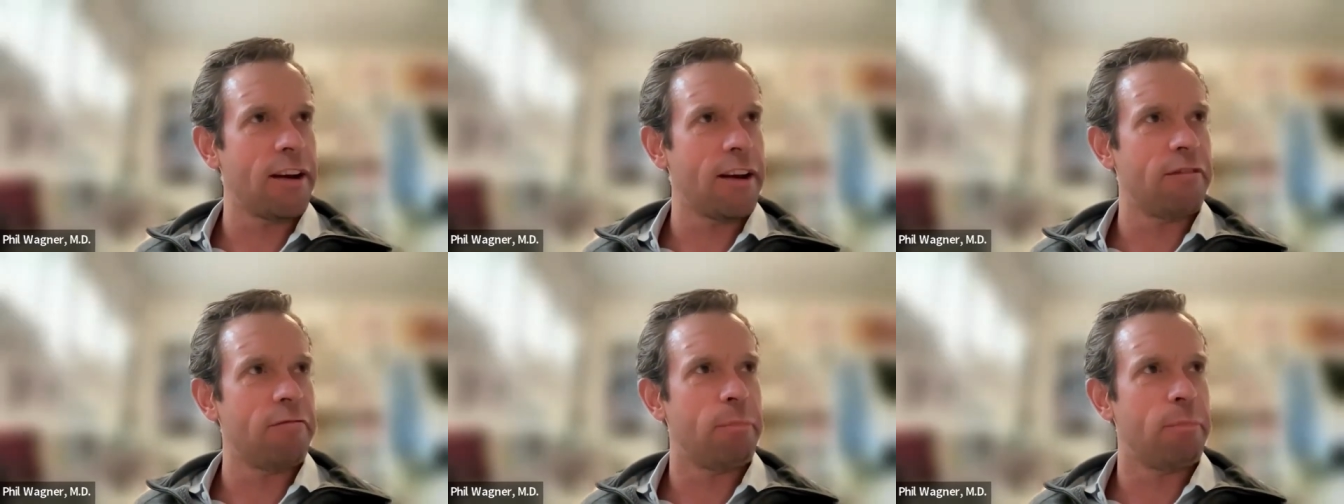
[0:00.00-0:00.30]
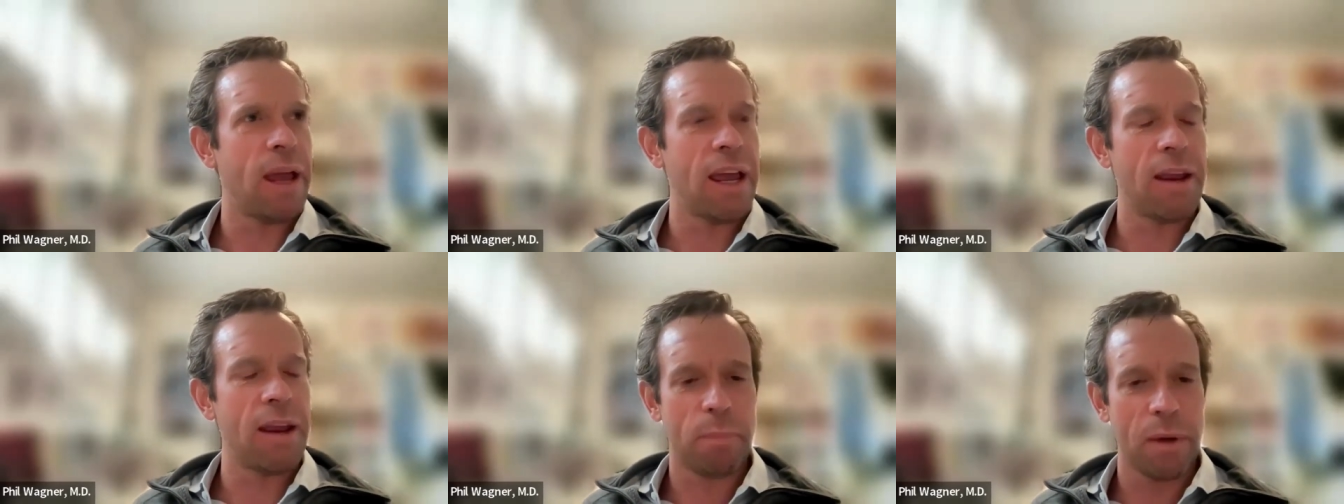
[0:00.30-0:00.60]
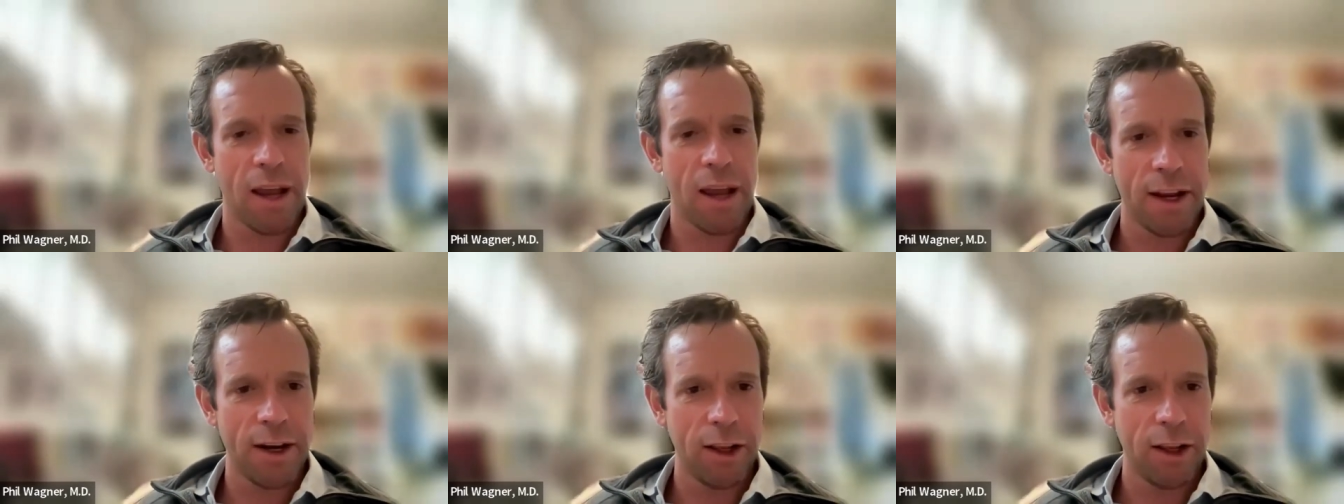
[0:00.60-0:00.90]
of bent
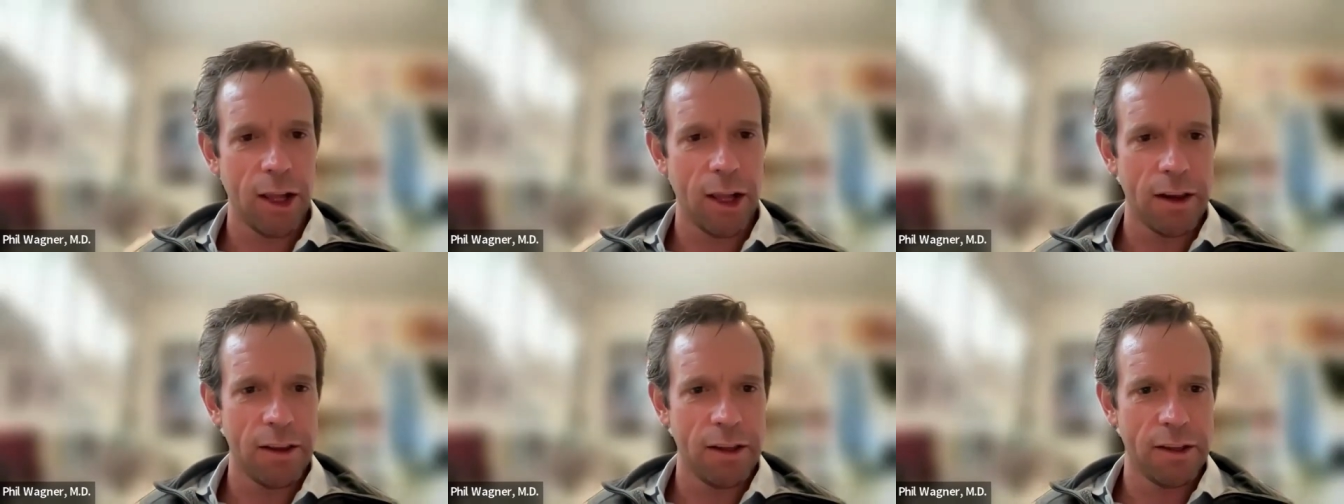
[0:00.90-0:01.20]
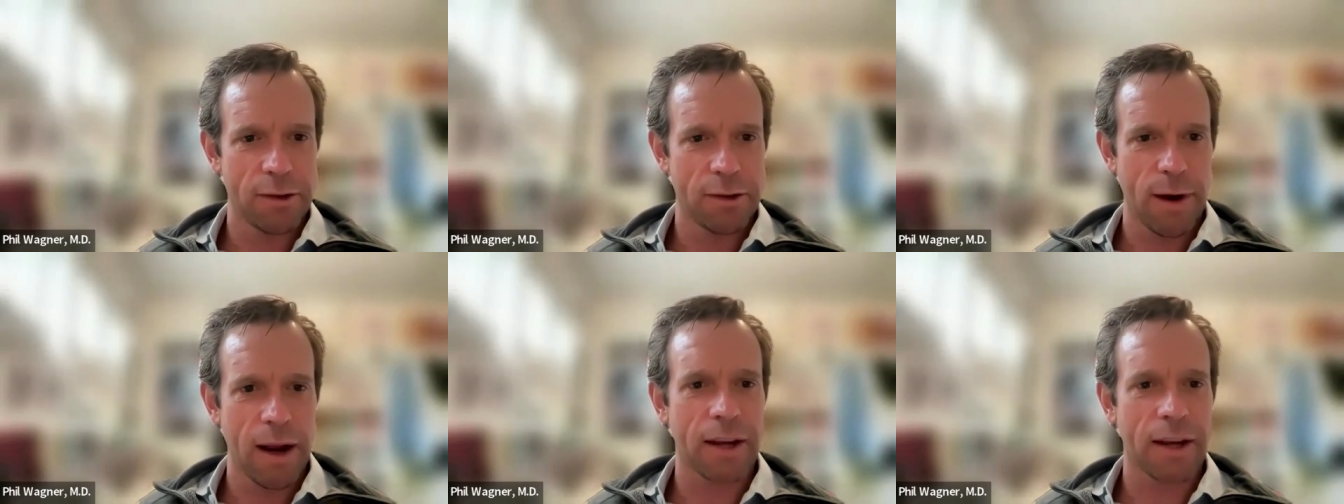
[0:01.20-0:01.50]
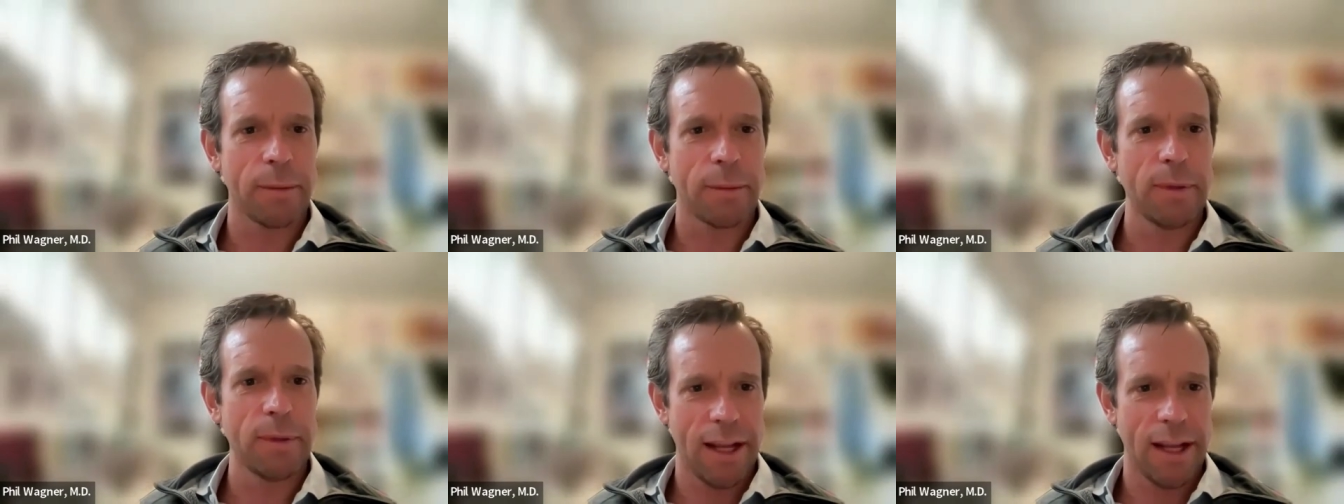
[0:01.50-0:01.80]
behind a lot of these
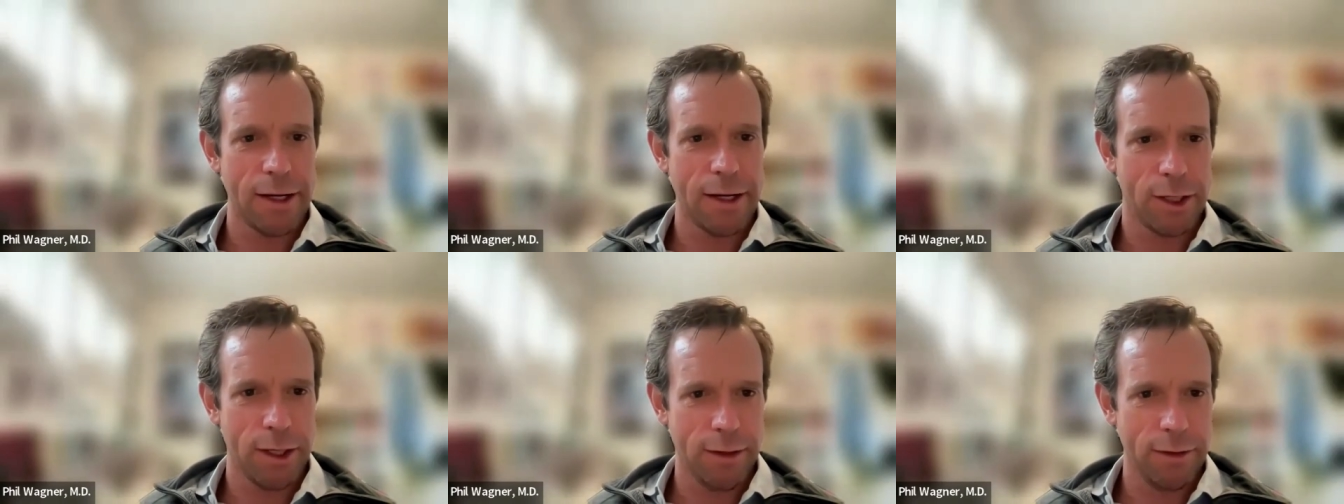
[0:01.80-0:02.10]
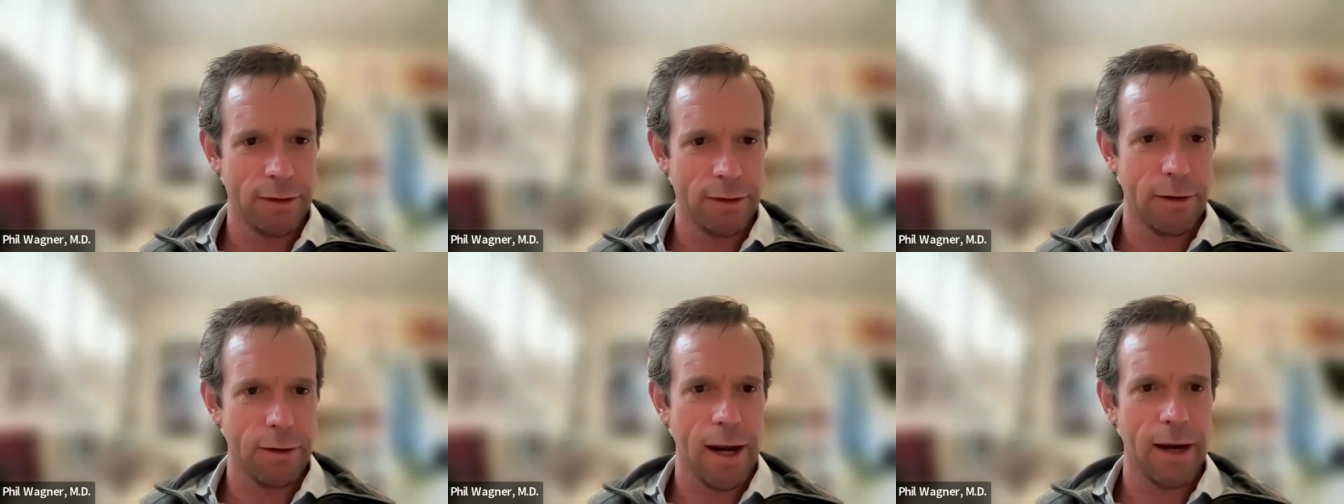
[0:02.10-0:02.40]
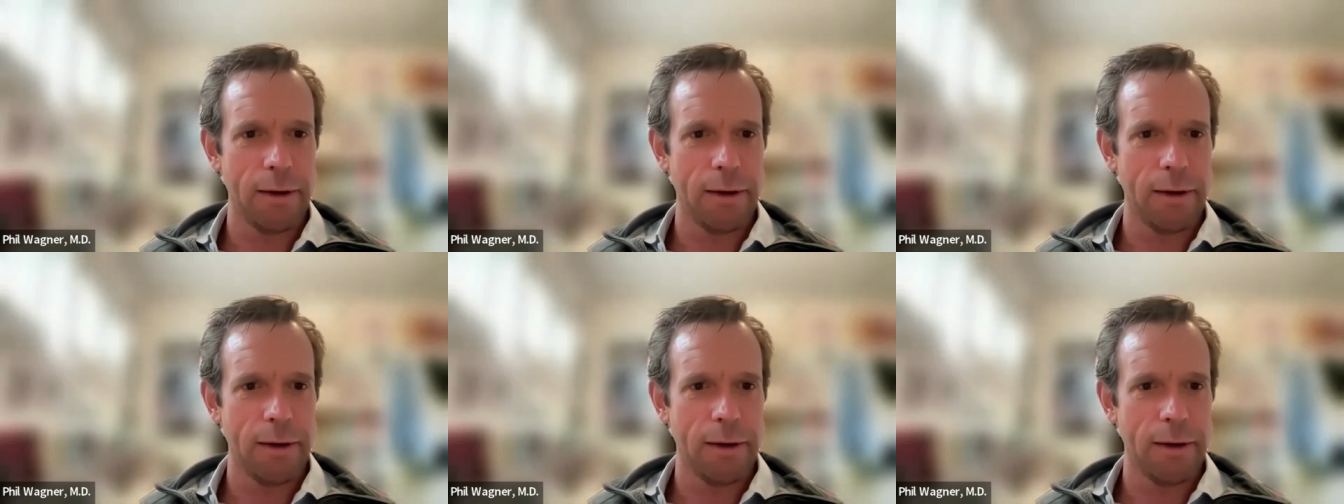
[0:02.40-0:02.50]
recommendations, right?